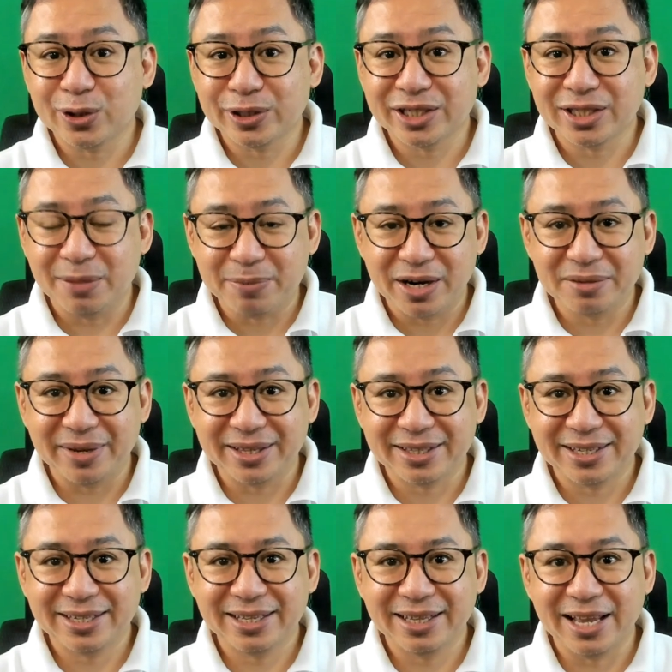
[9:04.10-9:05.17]
Resources
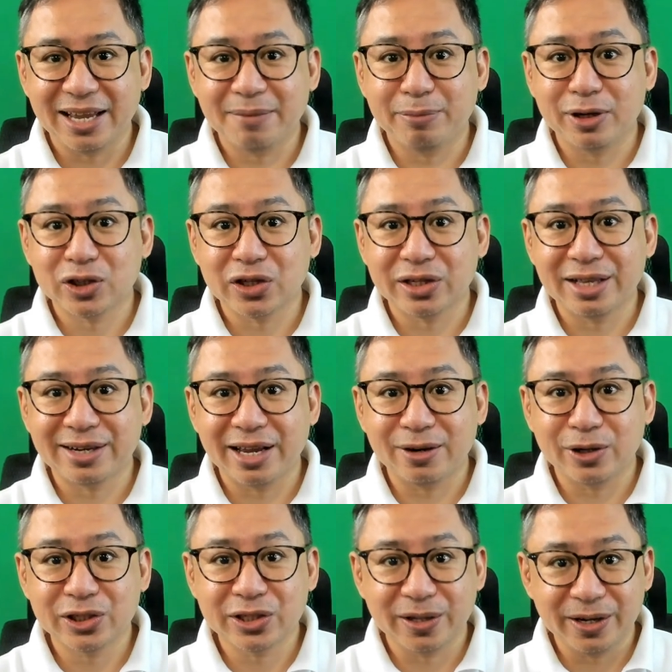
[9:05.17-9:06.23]
Department, like personal
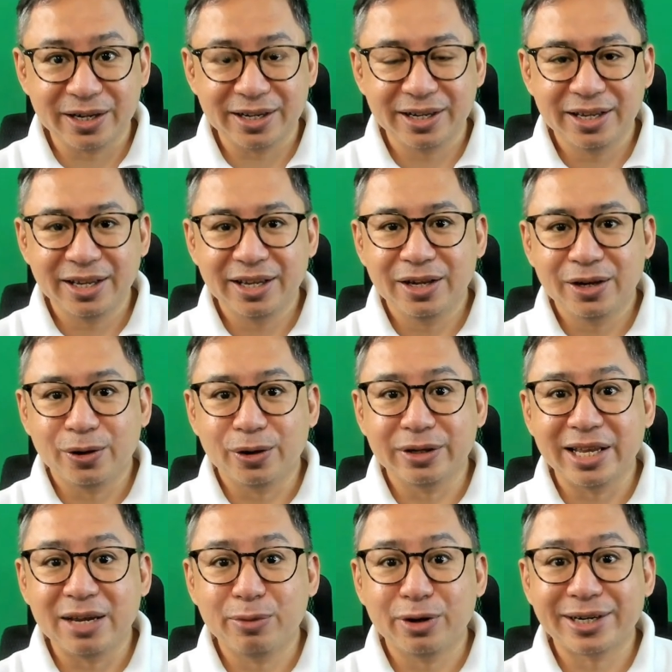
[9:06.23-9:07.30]
records clerk
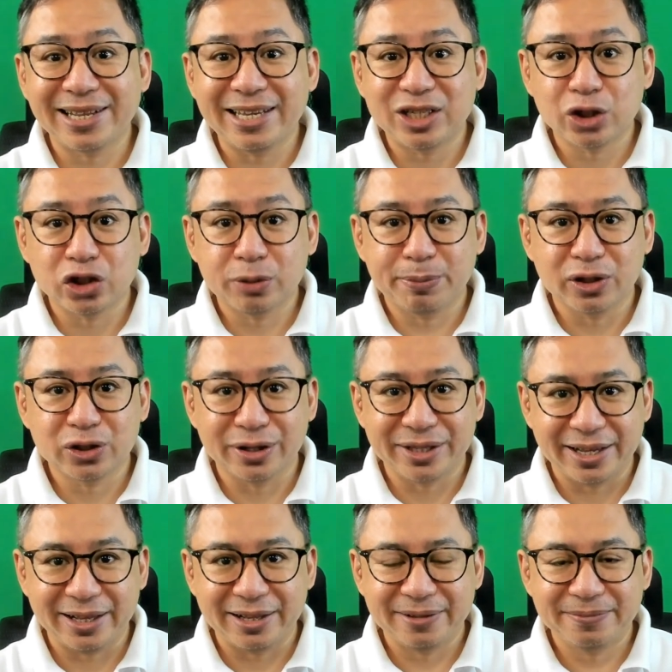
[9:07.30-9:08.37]
or labor relations
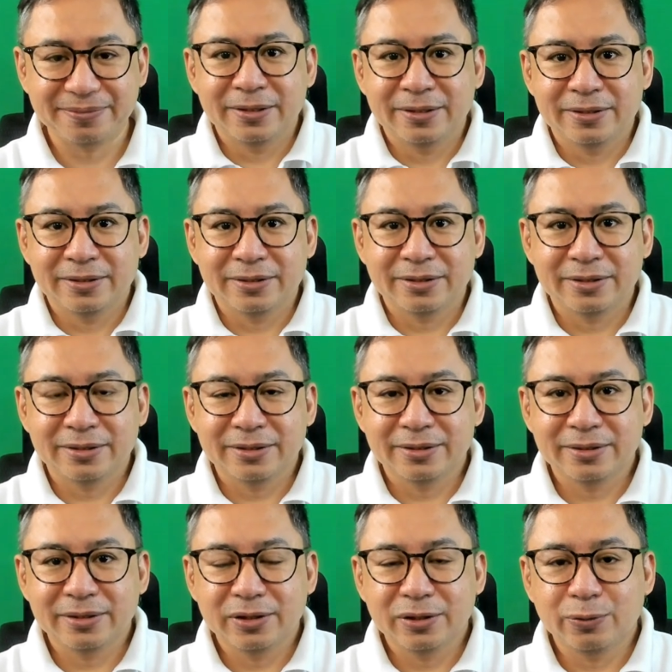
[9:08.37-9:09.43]
personnel.
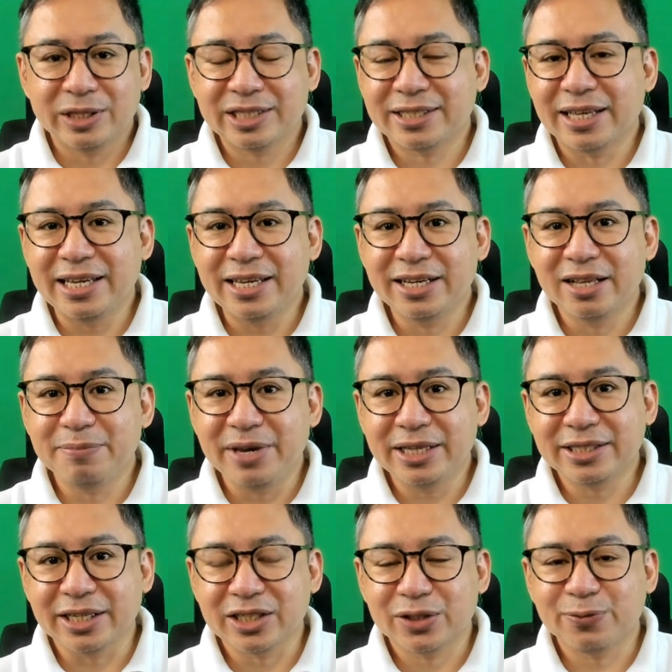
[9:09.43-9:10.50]
What is the legal
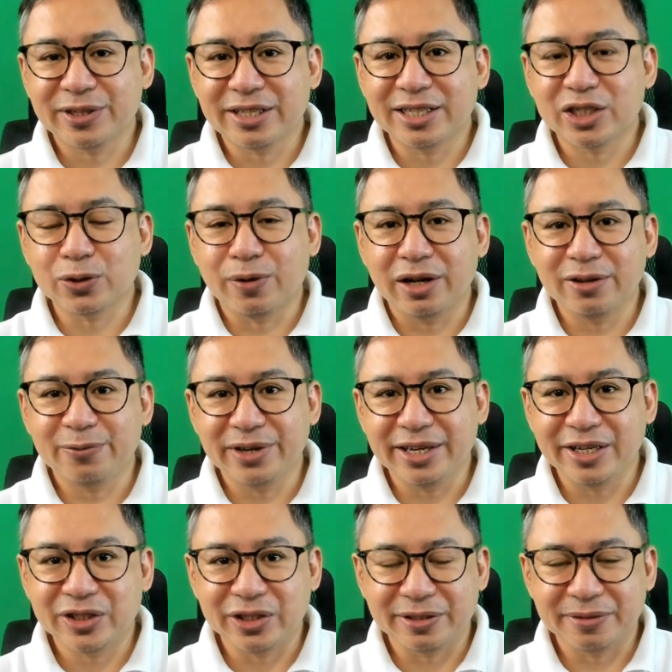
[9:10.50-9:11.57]
basis for the
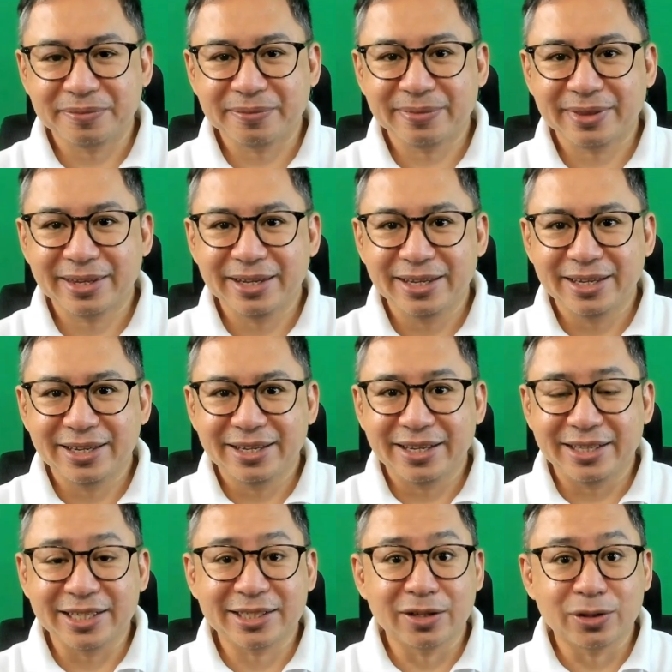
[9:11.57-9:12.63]
disqualification?
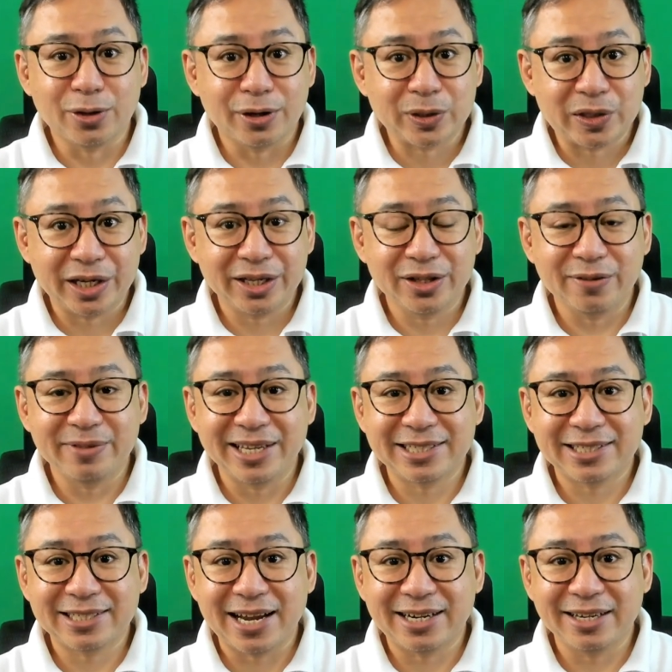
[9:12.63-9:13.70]
It is the doctrine of
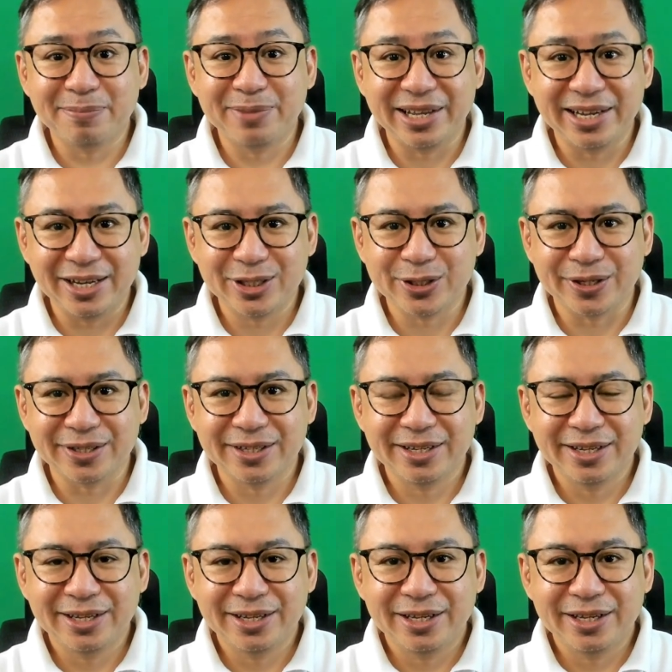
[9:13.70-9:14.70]
necessary implication,